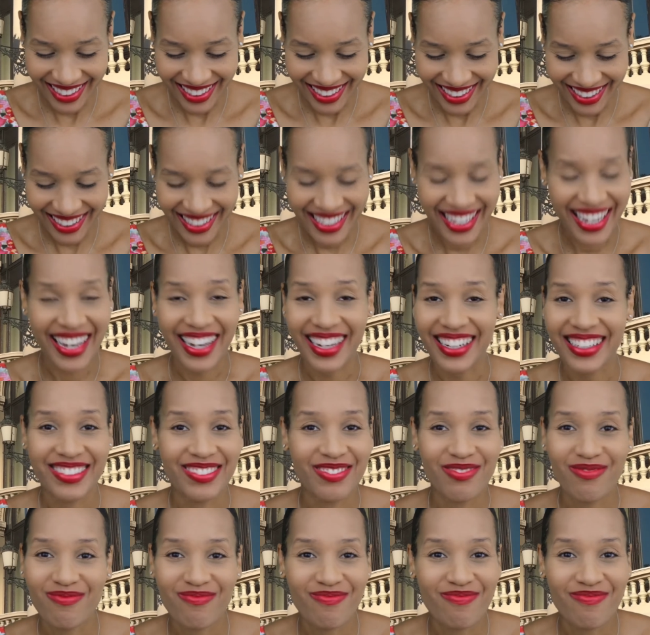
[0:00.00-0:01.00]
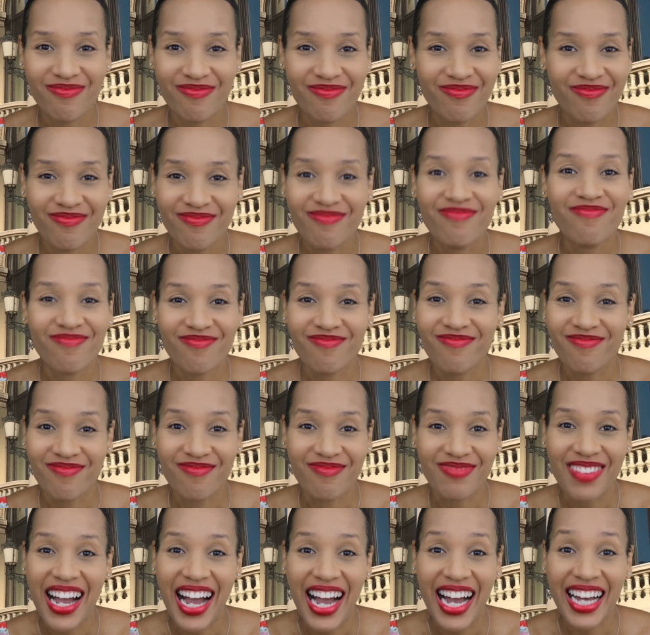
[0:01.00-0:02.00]
Yeah.
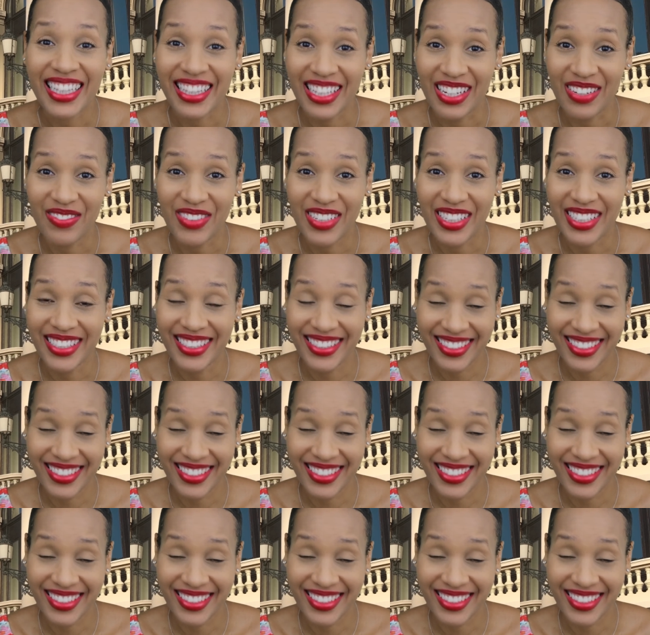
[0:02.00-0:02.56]
I love it.